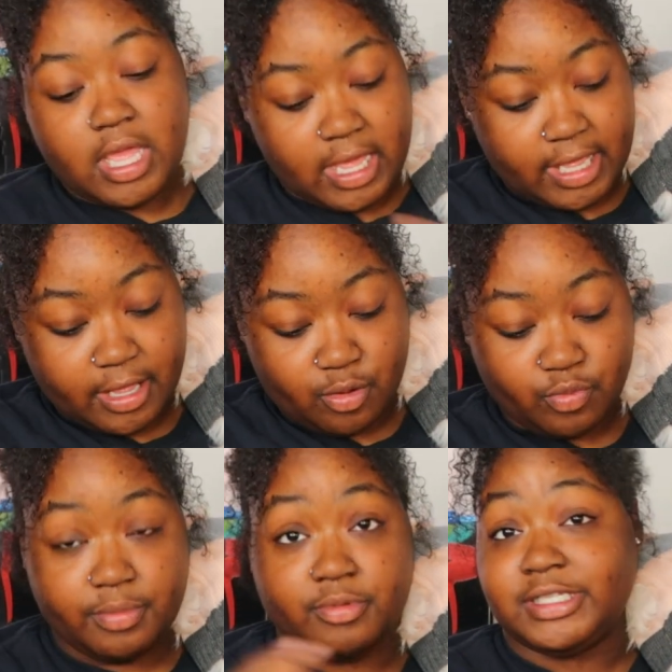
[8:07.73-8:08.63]
And
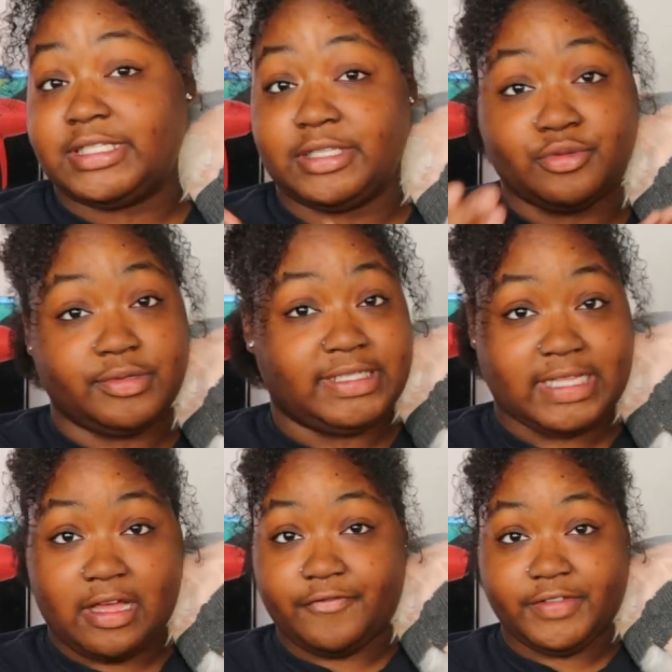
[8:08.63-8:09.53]
we're breezing through
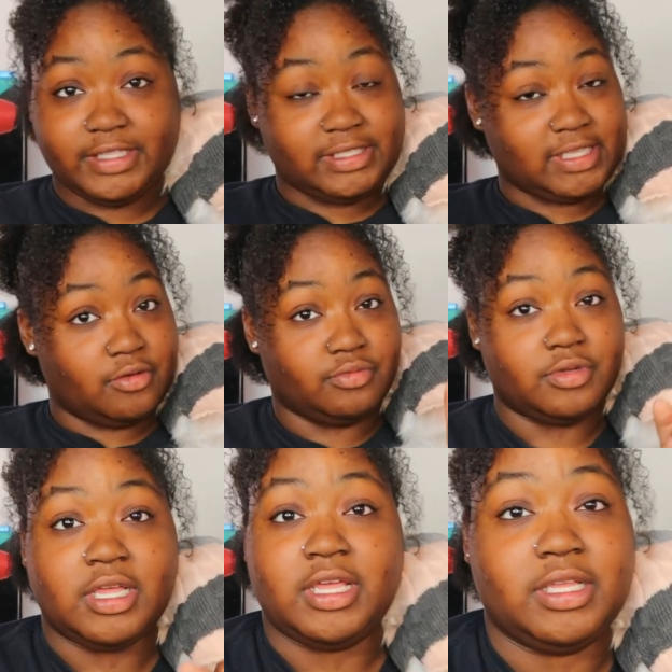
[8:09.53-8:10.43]
these outfits, so
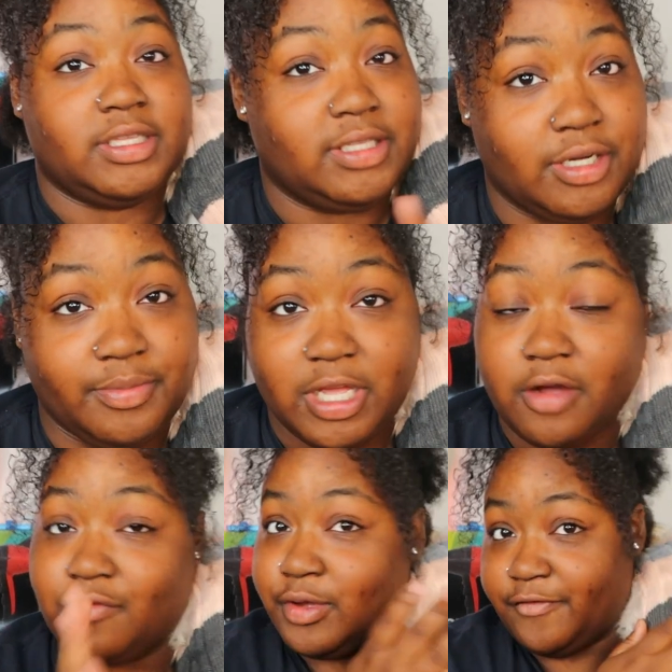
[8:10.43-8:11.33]
it'll be
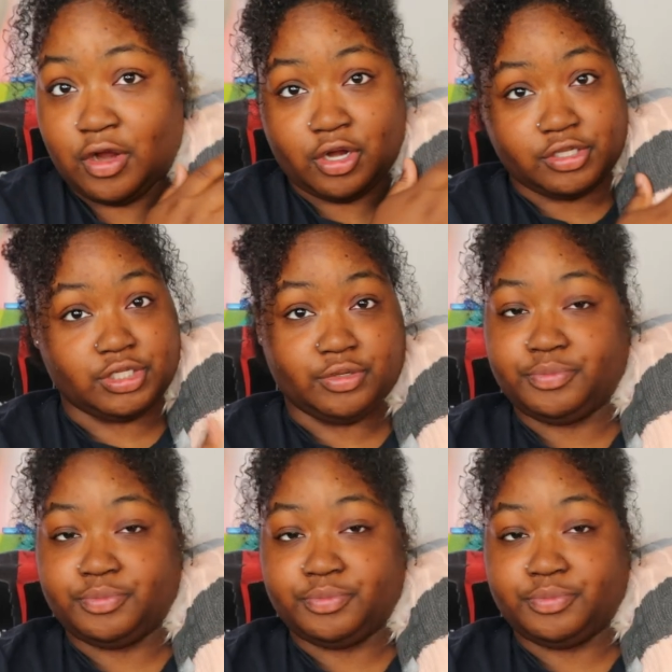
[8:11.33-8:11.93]
over with for her soon.